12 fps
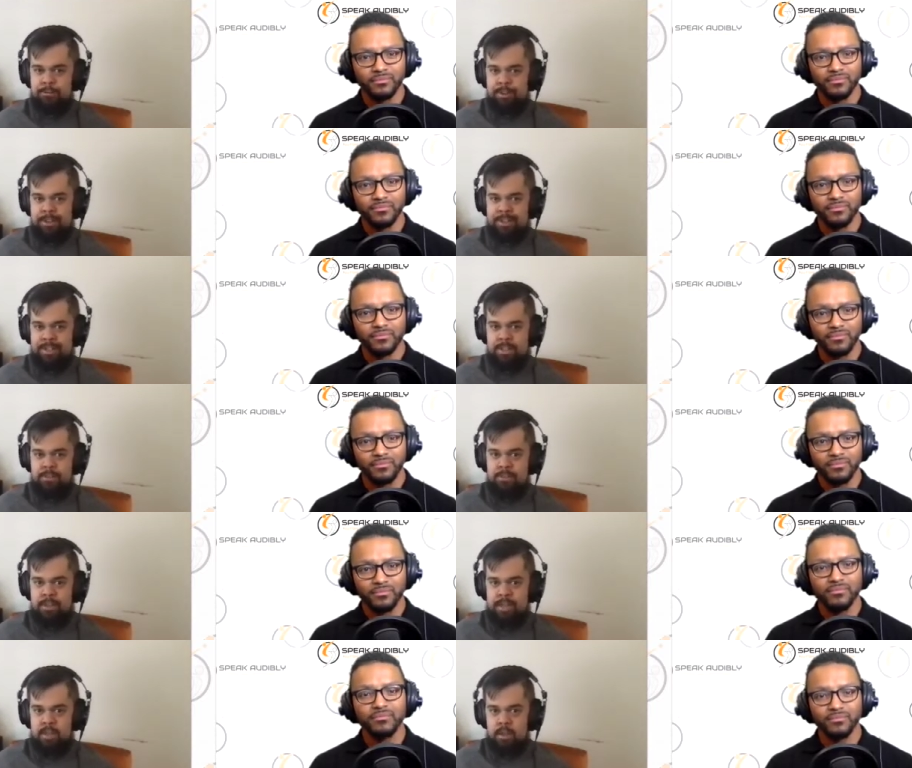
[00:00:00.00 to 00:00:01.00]
Speaker 1: very
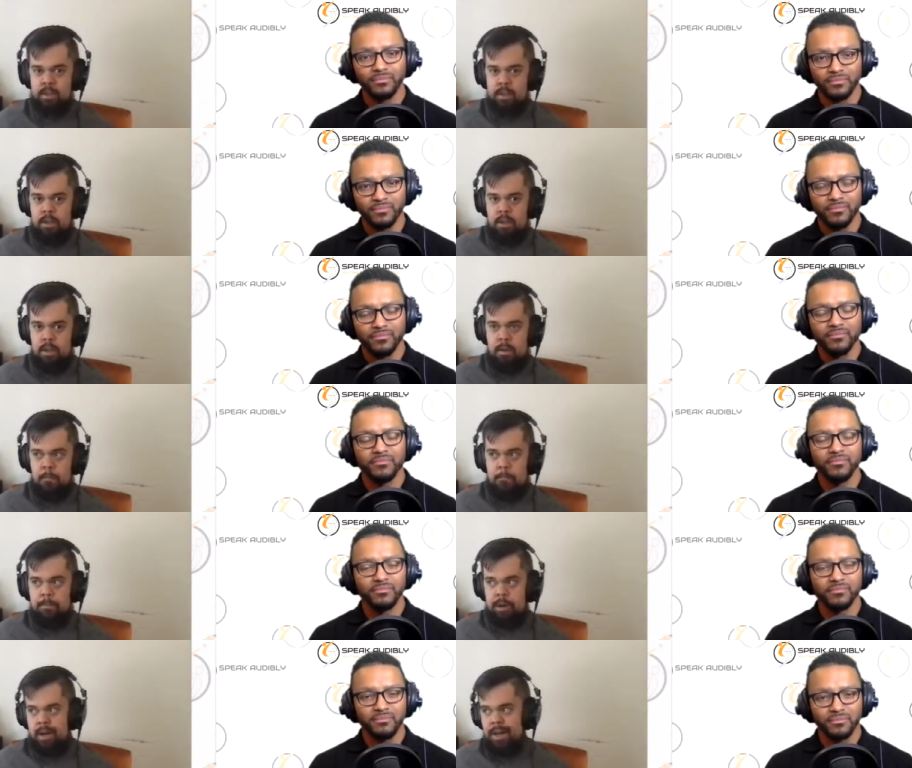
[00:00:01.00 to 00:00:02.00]
easily,
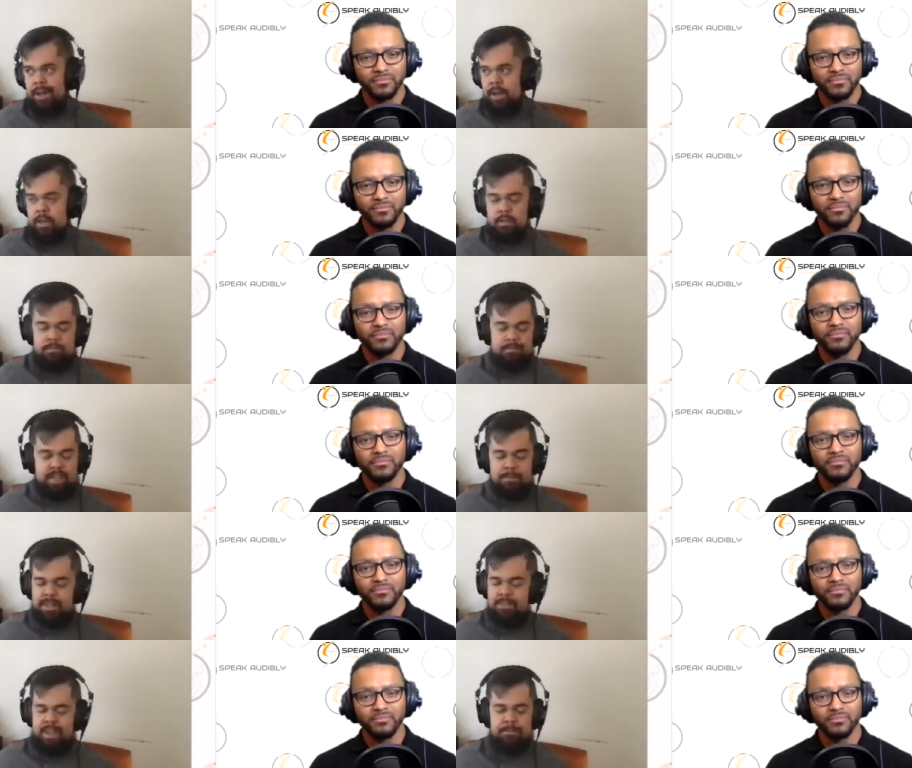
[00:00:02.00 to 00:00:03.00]
but it means
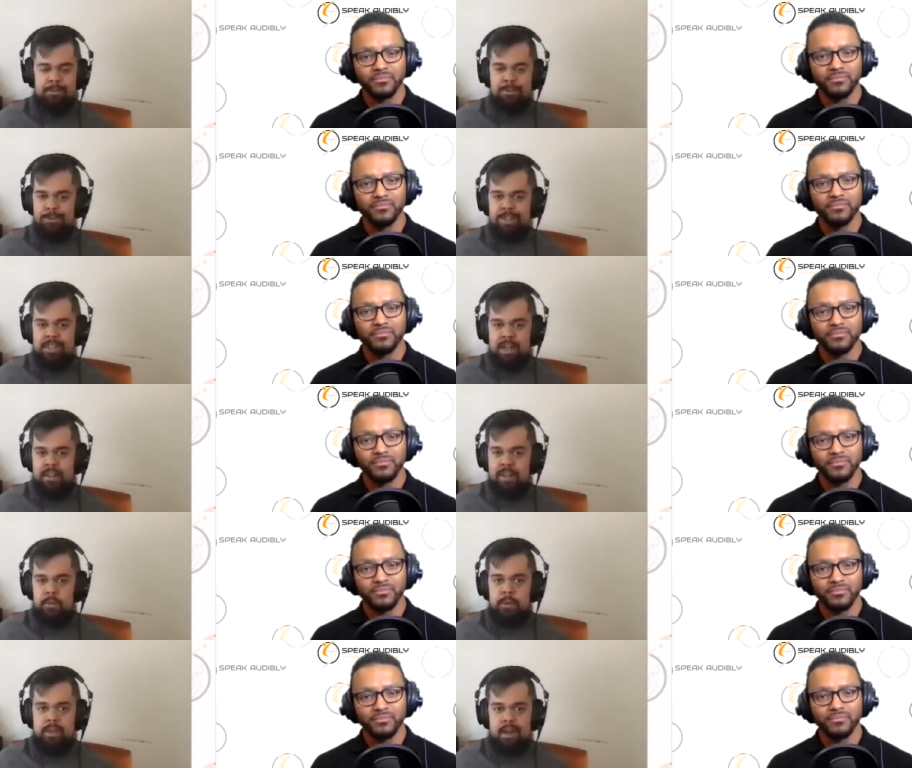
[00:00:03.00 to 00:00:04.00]
absolutely nothing
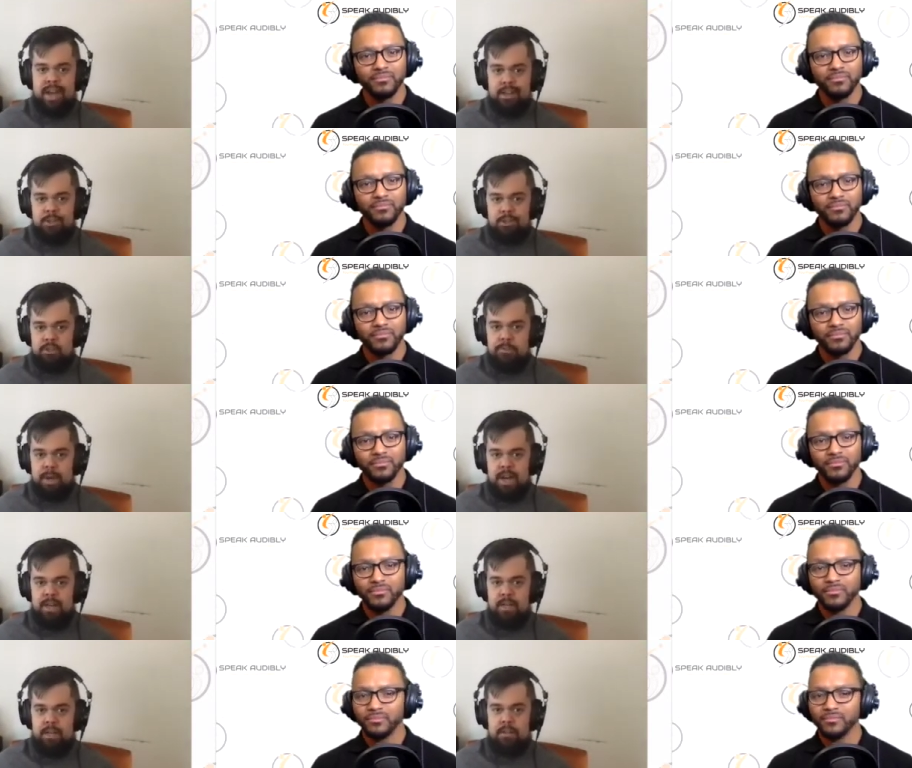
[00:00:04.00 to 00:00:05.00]
without actions behind
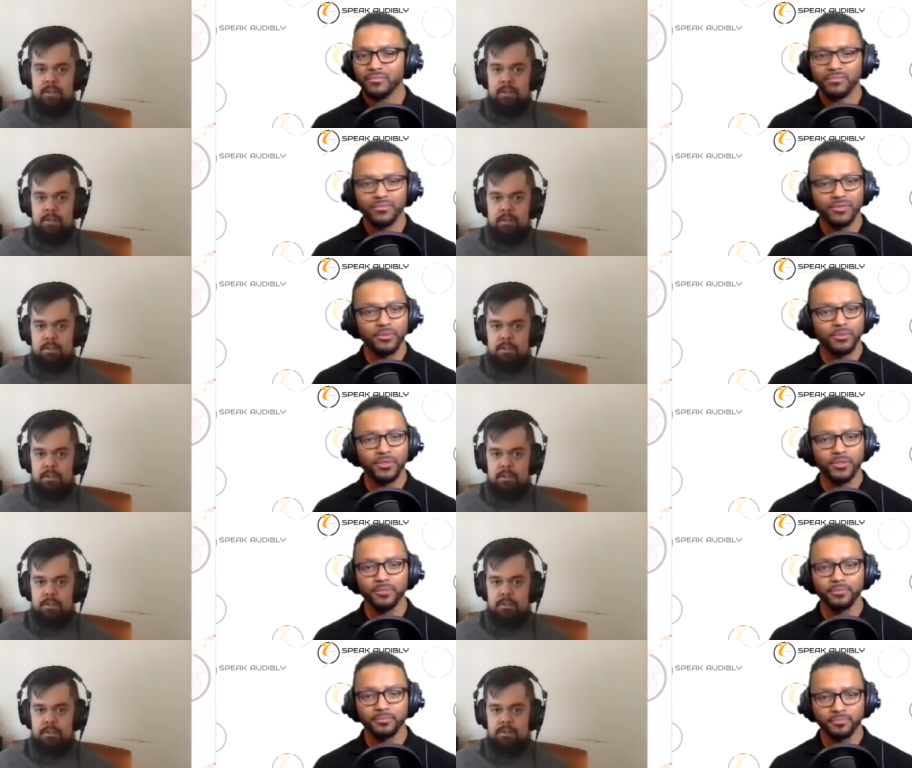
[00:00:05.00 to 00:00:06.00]
it. Come
Speaker 2: on.
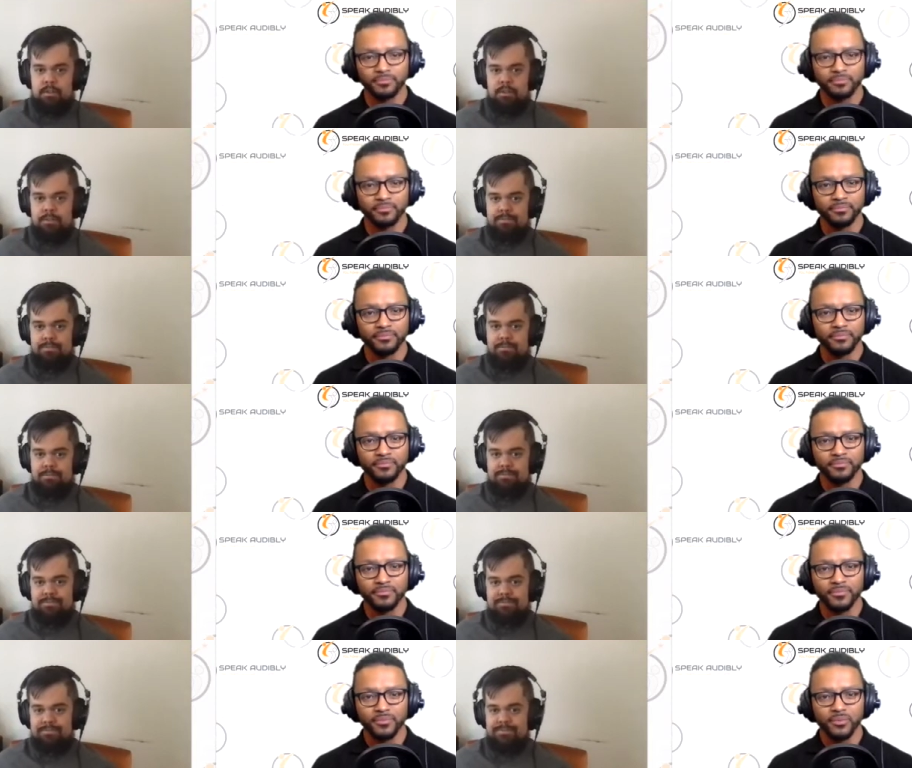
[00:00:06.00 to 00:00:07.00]

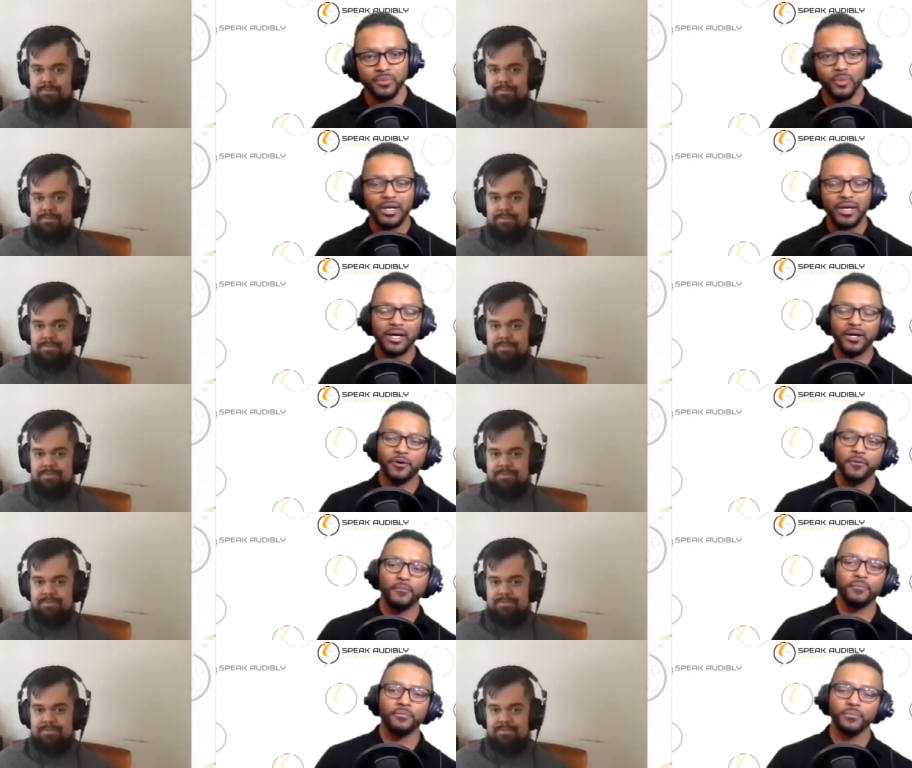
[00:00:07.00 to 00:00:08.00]
Wow.
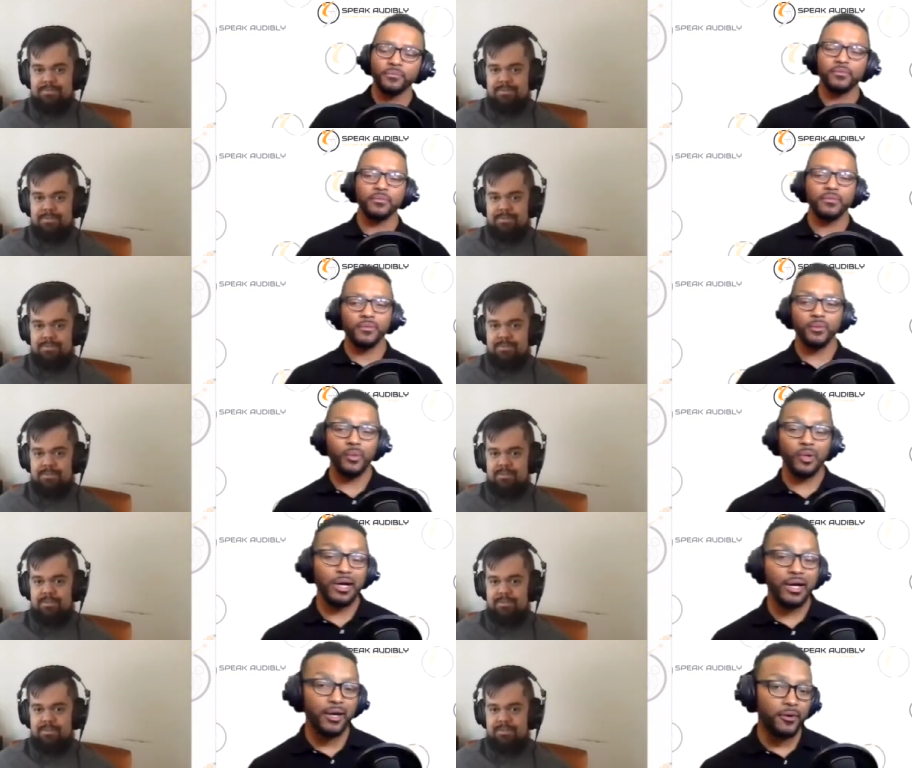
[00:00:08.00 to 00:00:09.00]

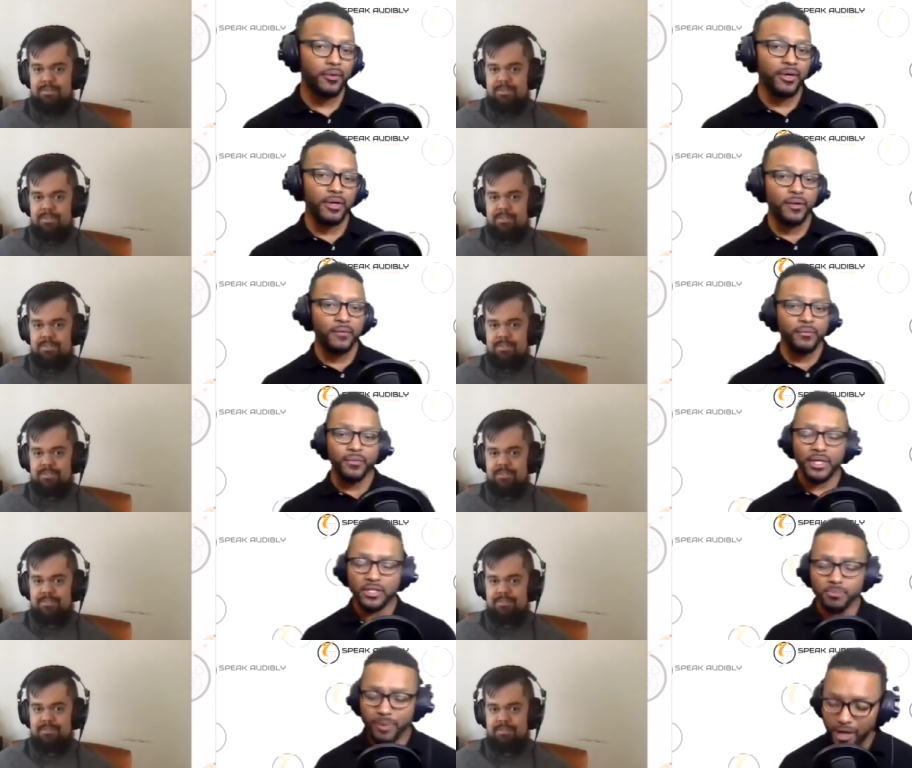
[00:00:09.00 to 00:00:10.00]
Wow. That's
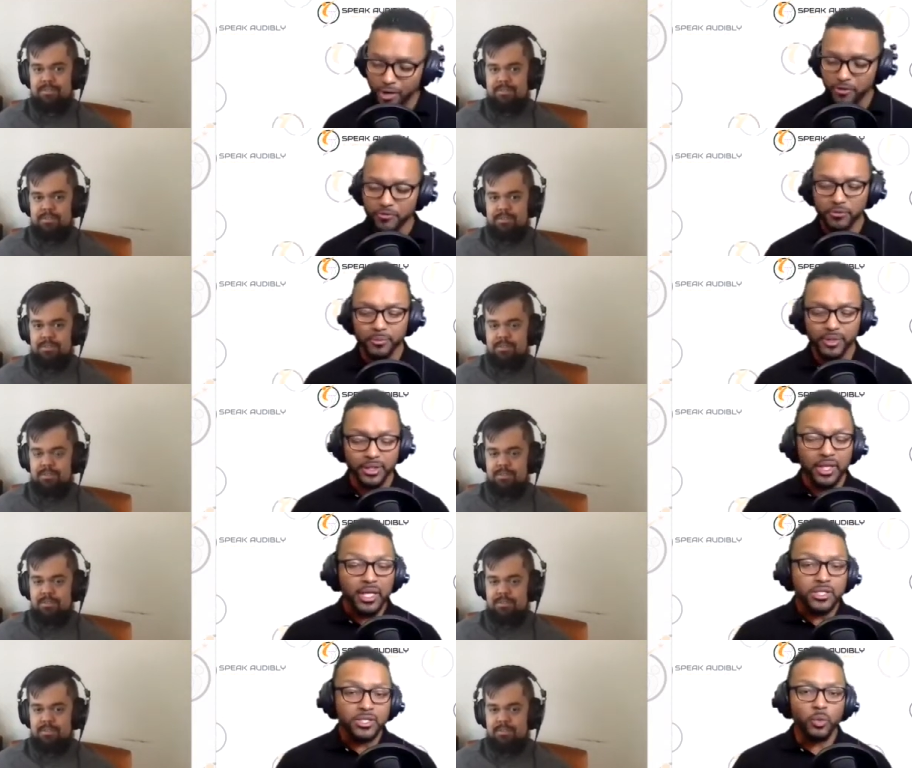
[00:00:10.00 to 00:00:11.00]
powerful, buddy.
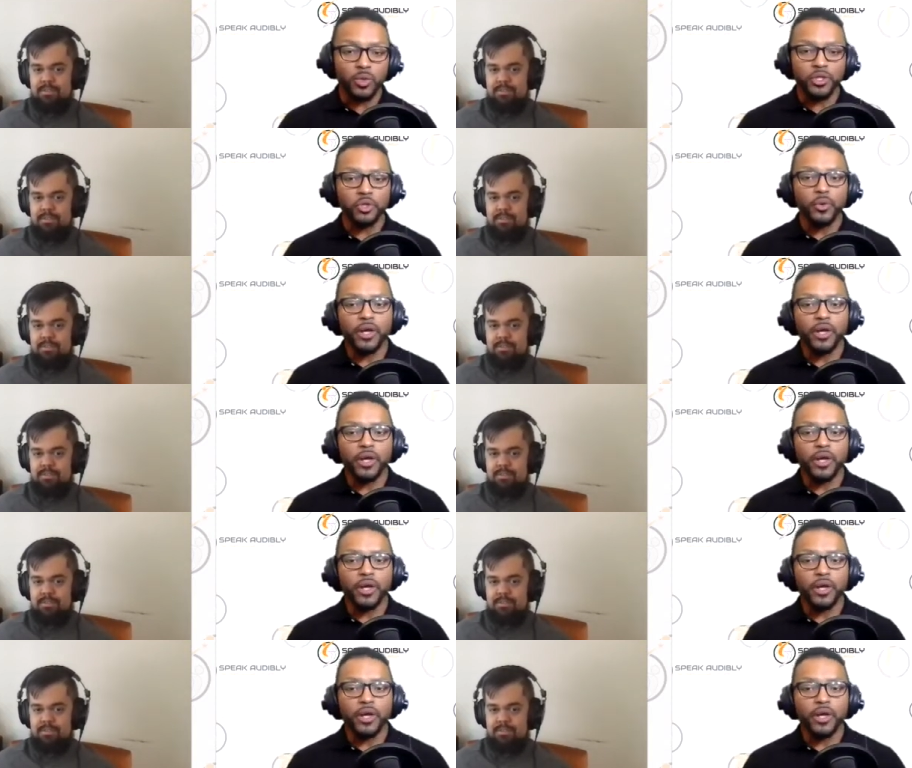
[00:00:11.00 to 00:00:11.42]
So when are you